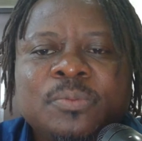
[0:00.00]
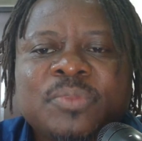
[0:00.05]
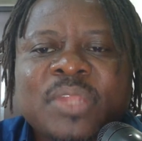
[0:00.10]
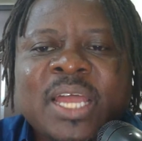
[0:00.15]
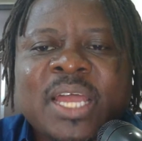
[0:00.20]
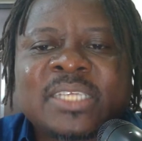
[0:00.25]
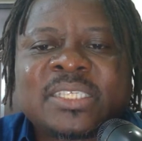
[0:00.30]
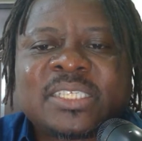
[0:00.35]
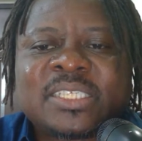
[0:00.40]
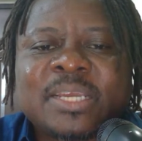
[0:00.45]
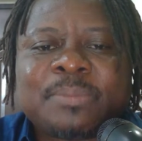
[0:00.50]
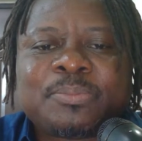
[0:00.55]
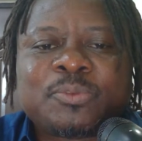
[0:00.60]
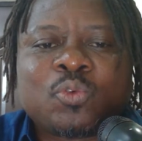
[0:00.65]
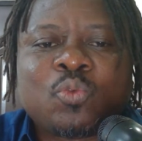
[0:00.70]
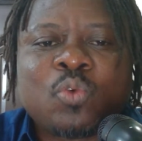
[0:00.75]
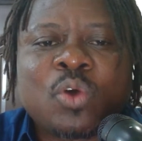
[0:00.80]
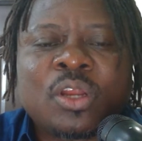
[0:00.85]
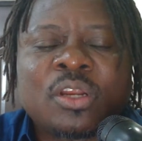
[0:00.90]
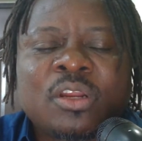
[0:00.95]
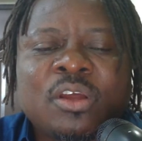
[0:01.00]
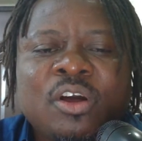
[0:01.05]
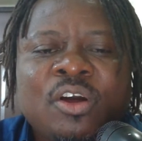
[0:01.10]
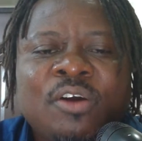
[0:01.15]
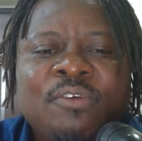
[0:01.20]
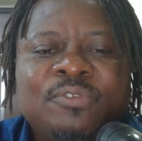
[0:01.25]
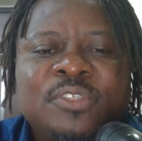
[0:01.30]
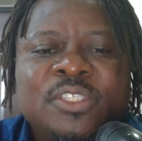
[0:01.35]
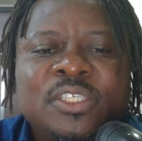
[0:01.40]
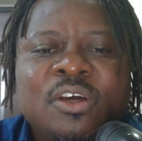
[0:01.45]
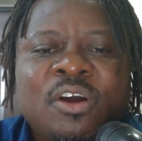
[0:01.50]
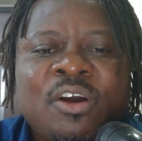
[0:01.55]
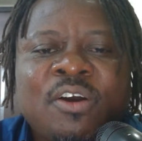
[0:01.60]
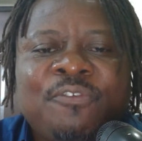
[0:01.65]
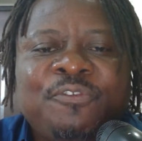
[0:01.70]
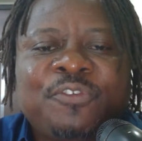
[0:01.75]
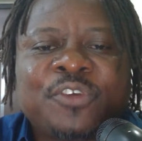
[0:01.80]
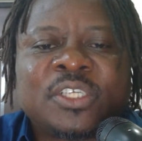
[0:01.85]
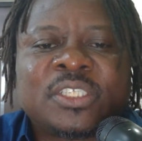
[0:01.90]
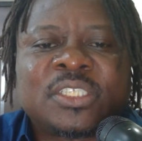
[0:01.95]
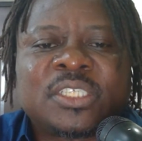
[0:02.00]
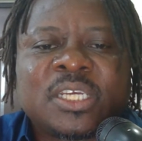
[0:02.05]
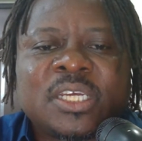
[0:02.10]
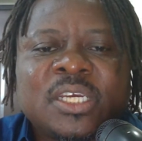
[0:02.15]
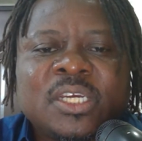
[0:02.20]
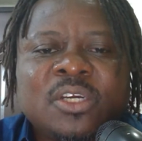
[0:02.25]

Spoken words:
accept one of the offers